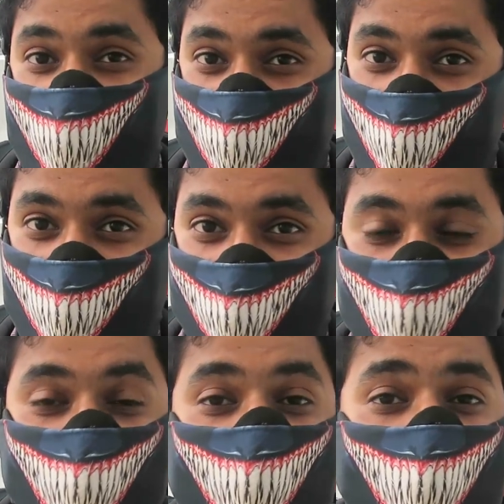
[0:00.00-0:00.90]
you will
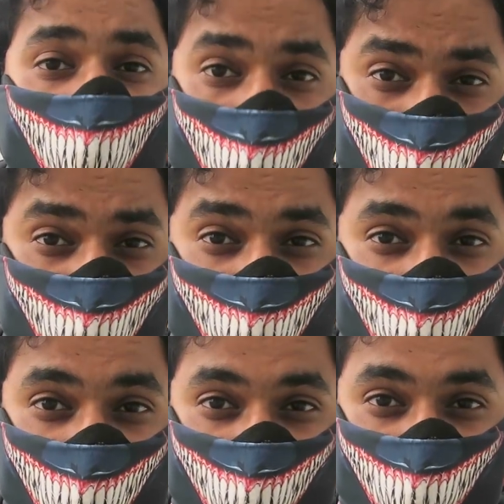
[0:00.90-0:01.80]
get a
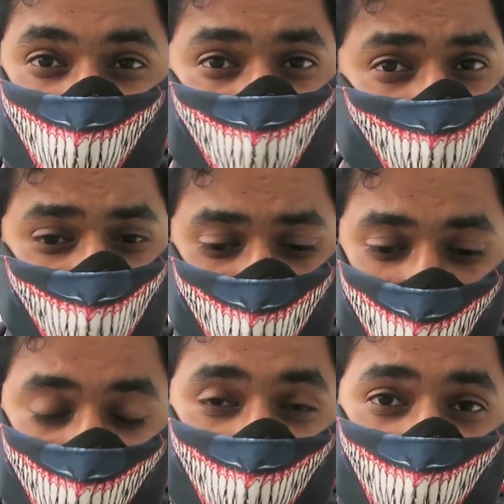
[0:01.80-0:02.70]
souvenir. So
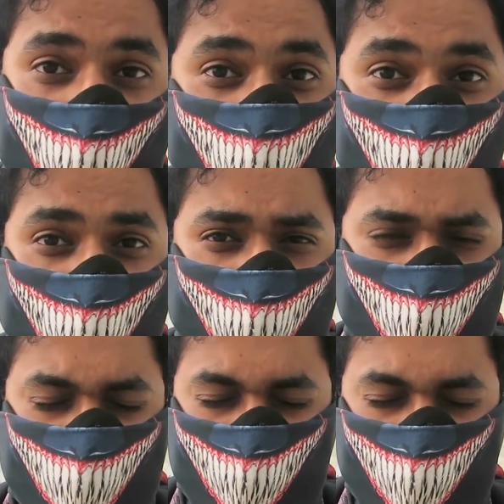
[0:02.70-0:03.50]
write in comments below.